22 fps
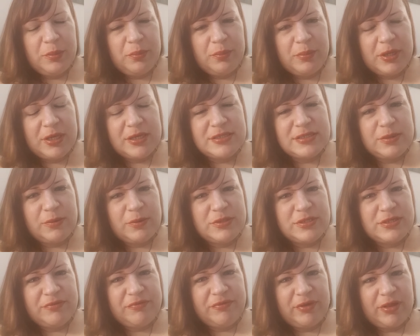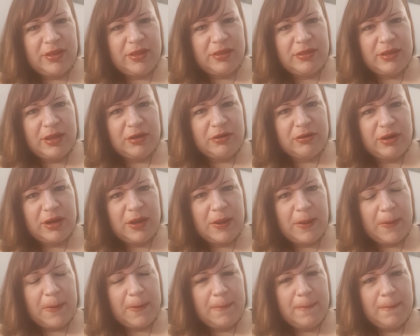because I wasn't feeling that
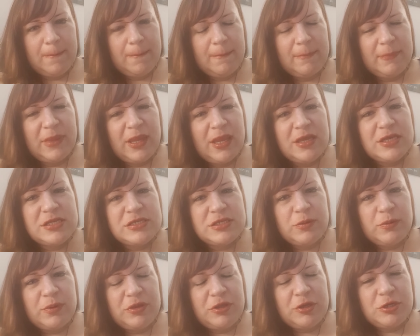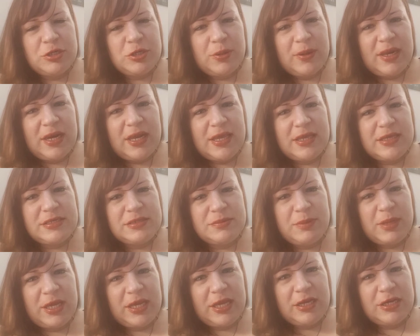great. So what they're doing is
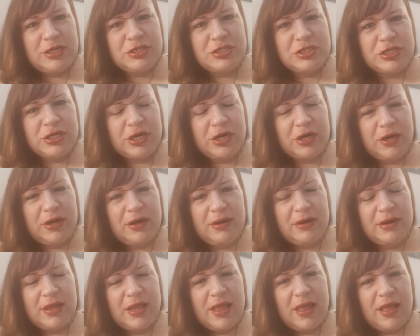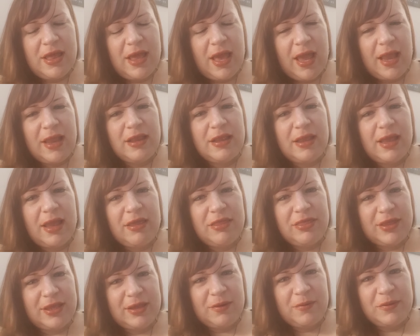making sure I, I
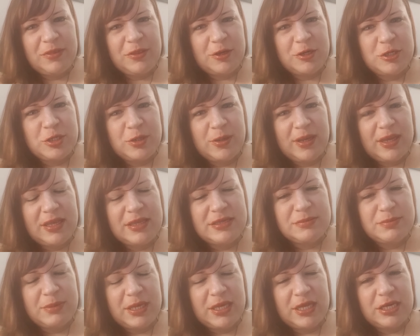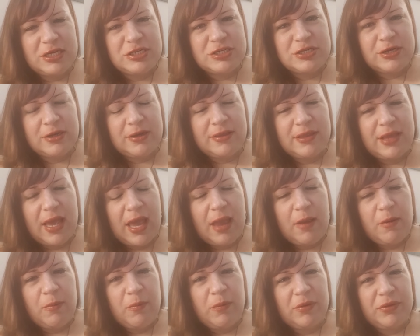think what they're doing is making sure that
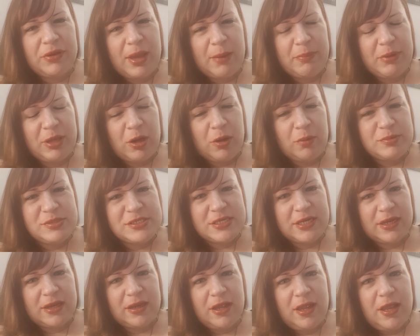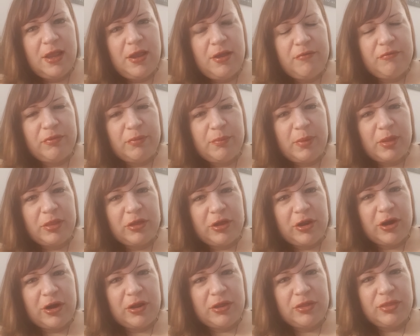I will not be homesick from Mother
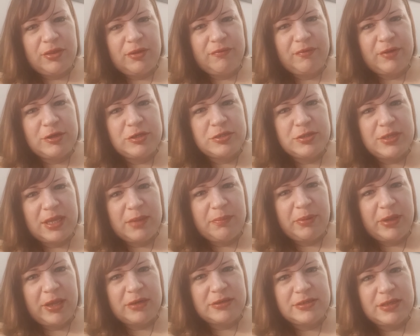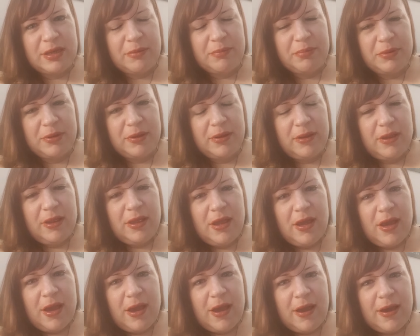Earth if I do get picked up.
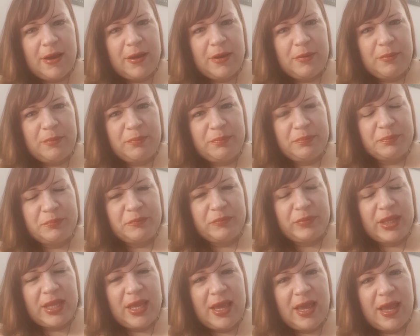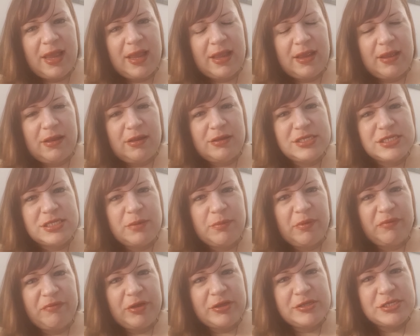Um, I, some
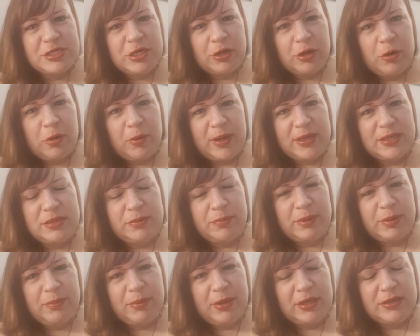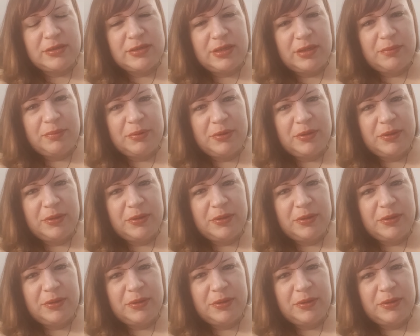of us are going to be picked up,